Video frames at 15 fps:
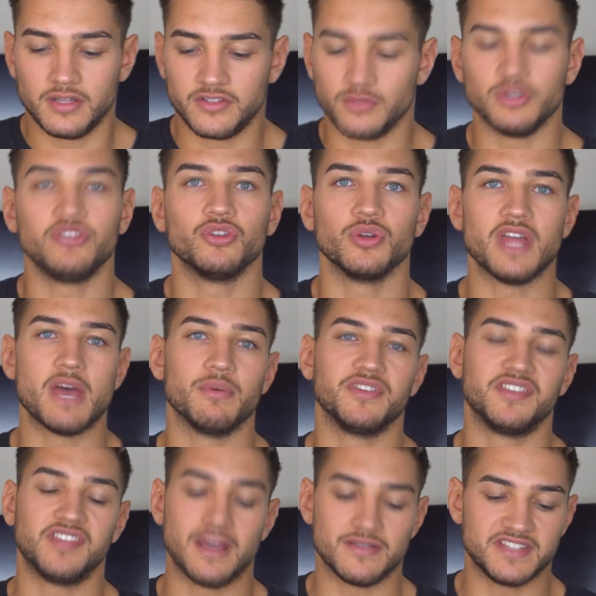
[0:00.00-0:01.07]
So what you saw there
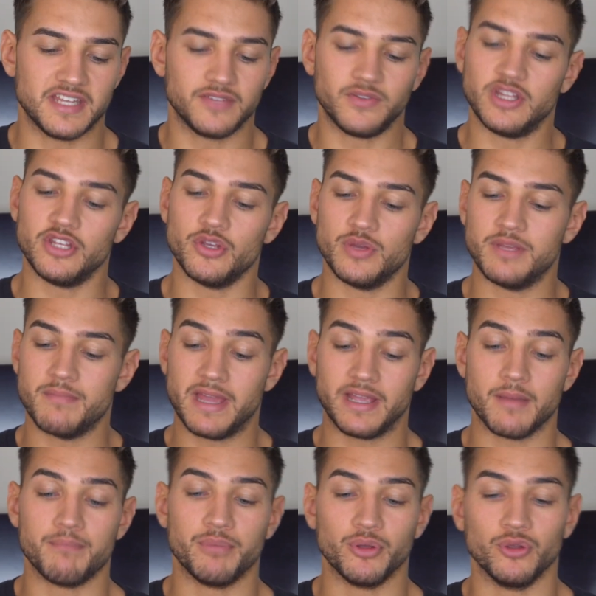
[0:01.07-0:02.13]
was the sound test for the UE
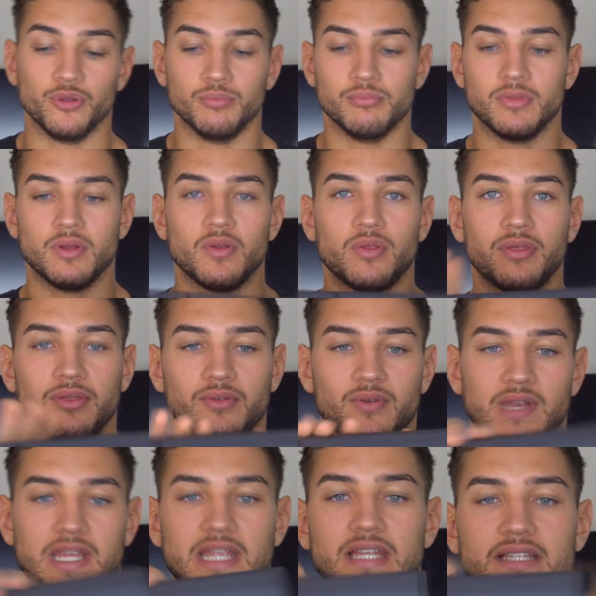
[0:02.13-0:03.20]
Megaboom
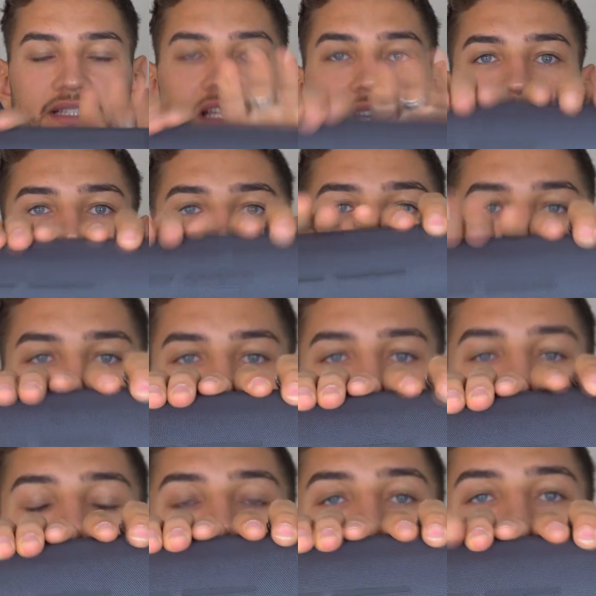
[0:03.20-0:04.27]
3. This is
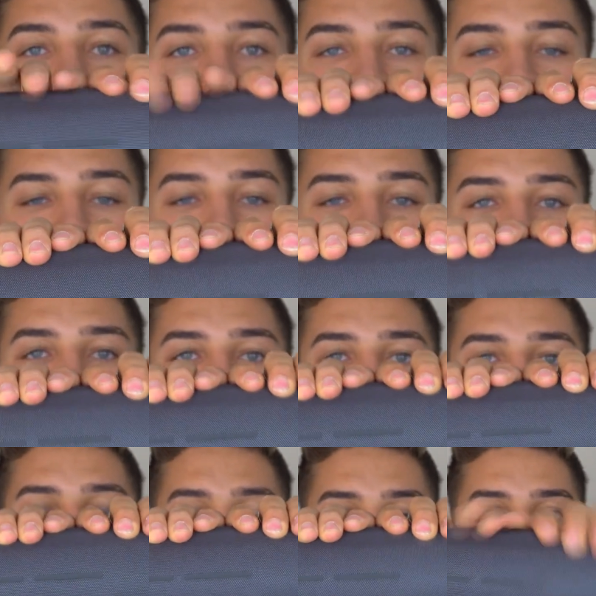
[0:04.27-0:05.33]
quite
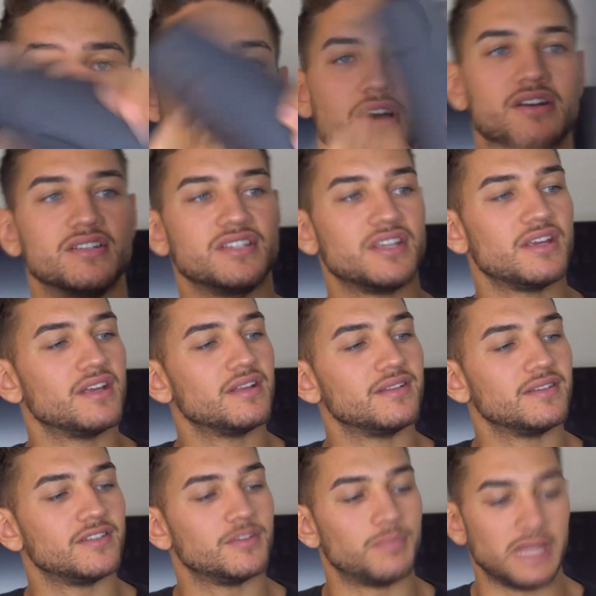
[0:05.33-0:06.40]
a large
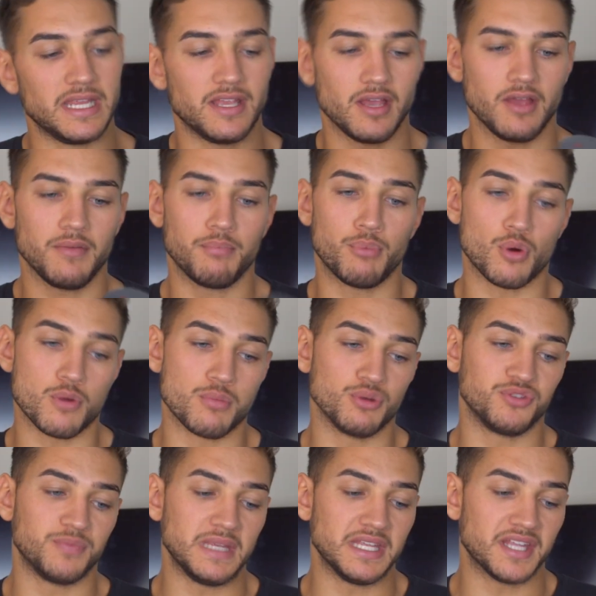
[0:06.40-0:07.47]
speaker,
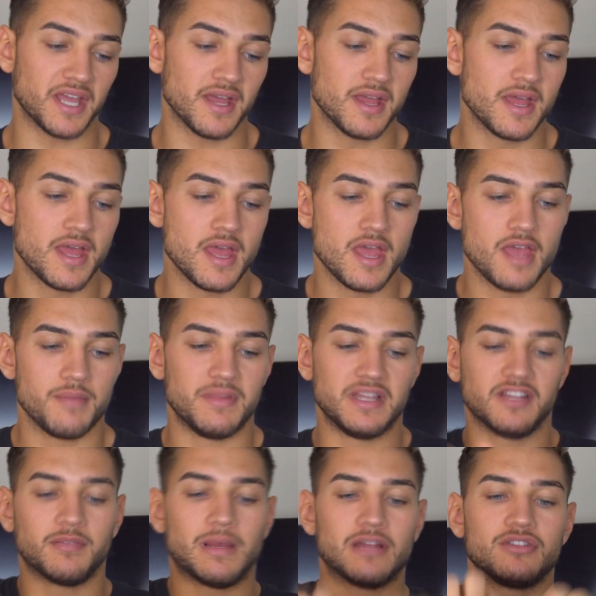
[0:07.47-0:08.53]
portable speaker. I
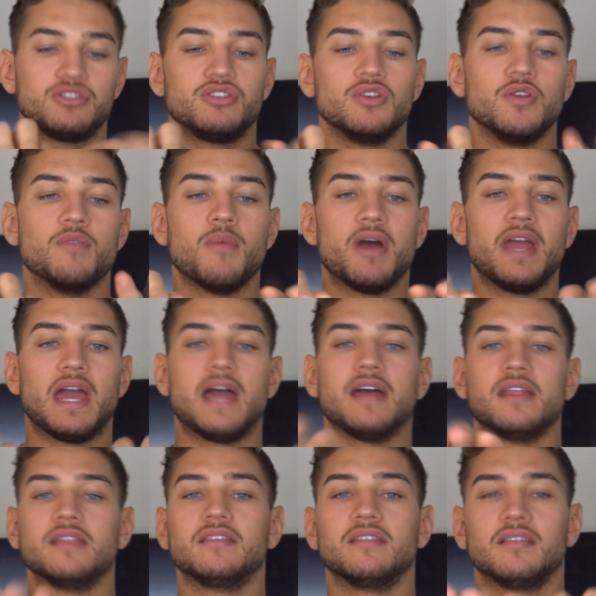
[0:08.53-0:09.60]
mean, it's about two of my
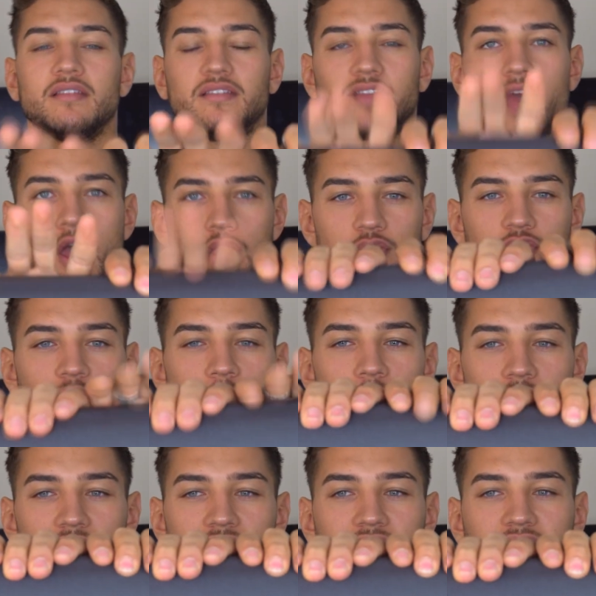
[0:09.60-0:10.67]
hands side
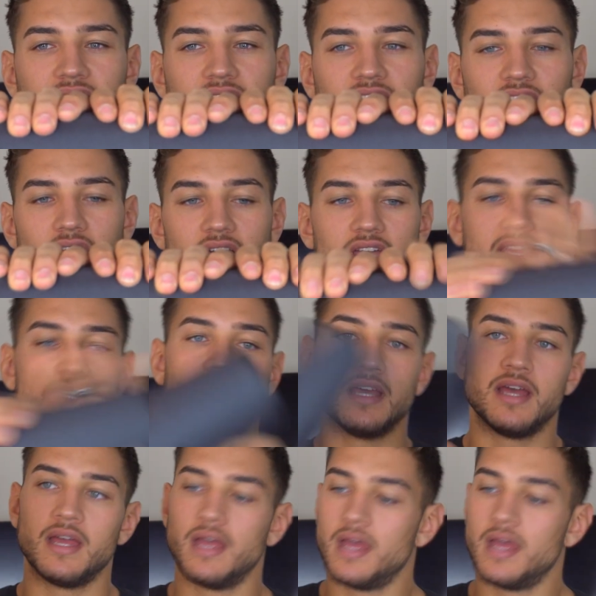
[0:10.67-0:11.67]
by side.